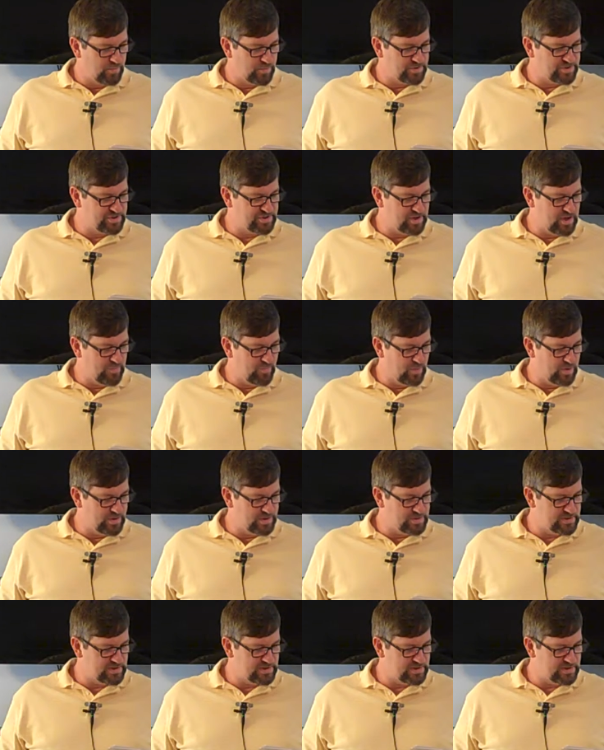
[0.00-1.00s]
For
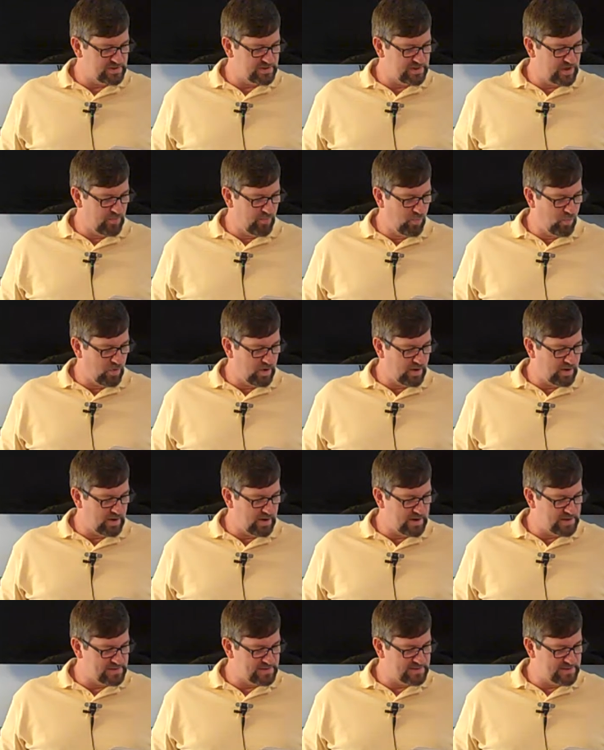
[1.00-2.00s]
someone
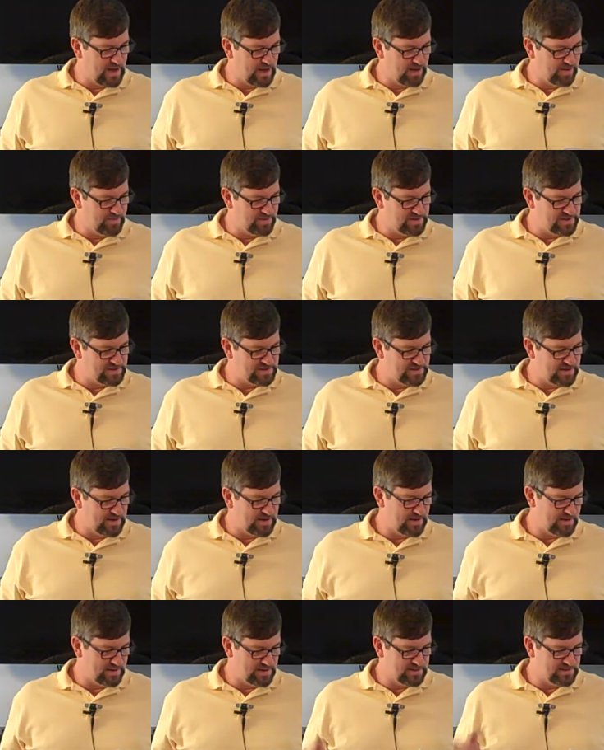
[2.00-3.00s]
somewhere has solemnly
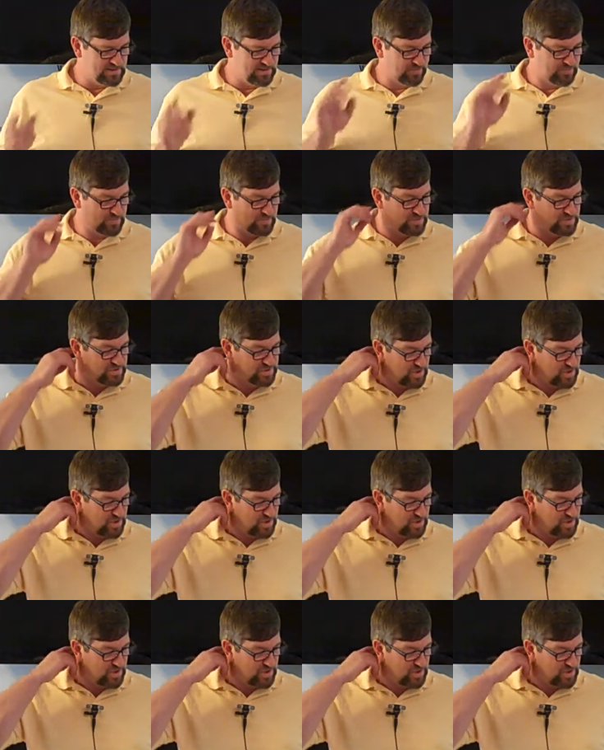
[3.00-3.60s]
said, and this is from